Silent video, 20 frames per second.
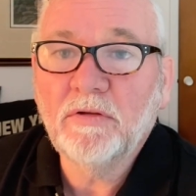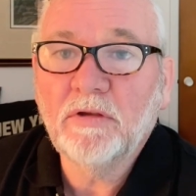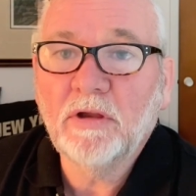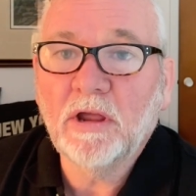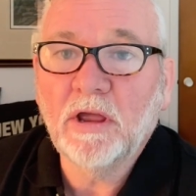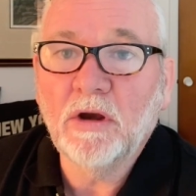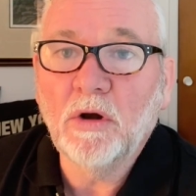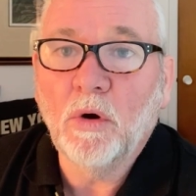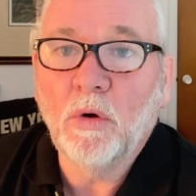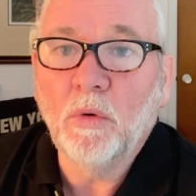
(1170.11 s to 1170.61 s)
They
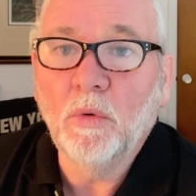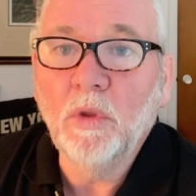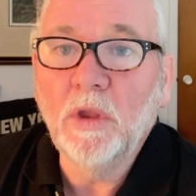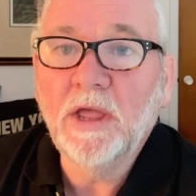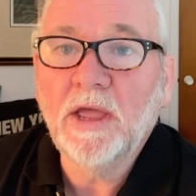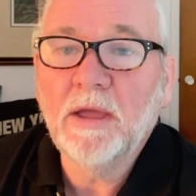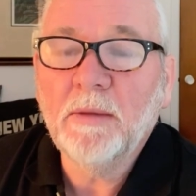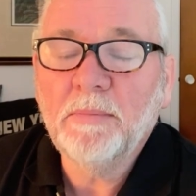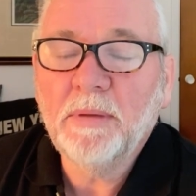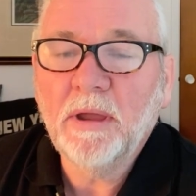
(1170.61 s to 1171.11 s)
can
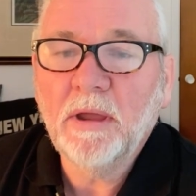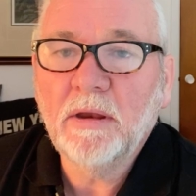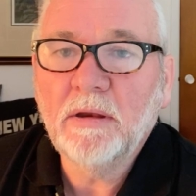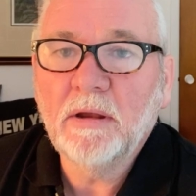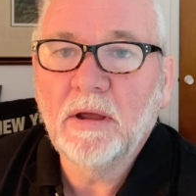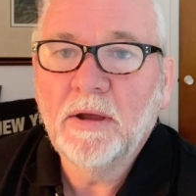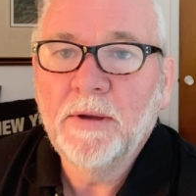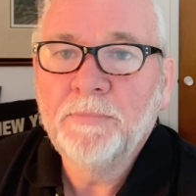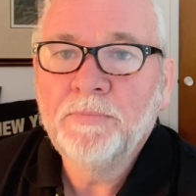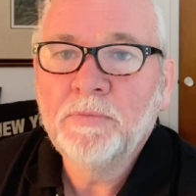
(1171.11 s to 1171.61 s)
only get paid
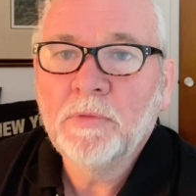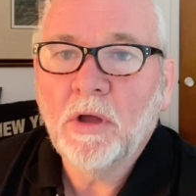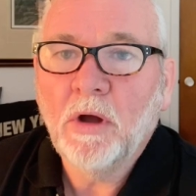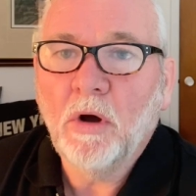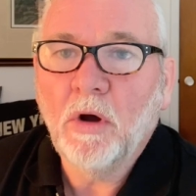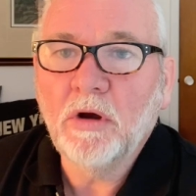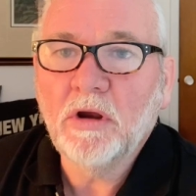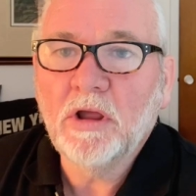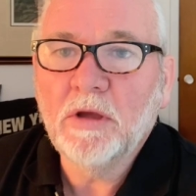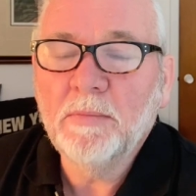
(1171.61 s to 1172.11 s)

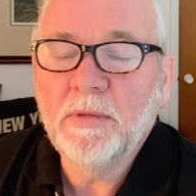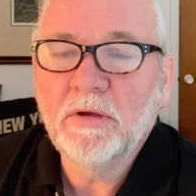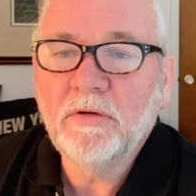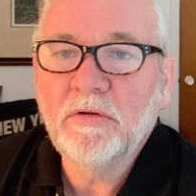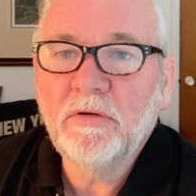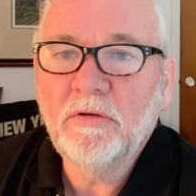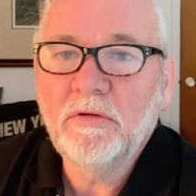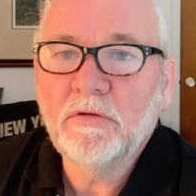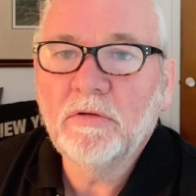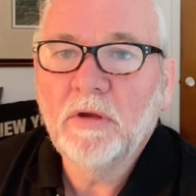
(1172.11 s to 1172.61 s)
on
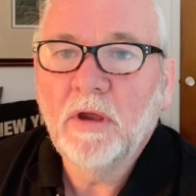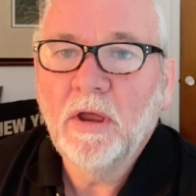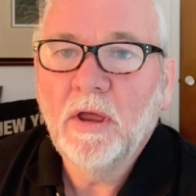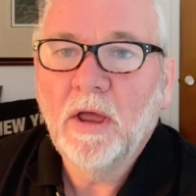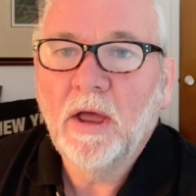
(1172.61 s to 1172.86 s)
commissions.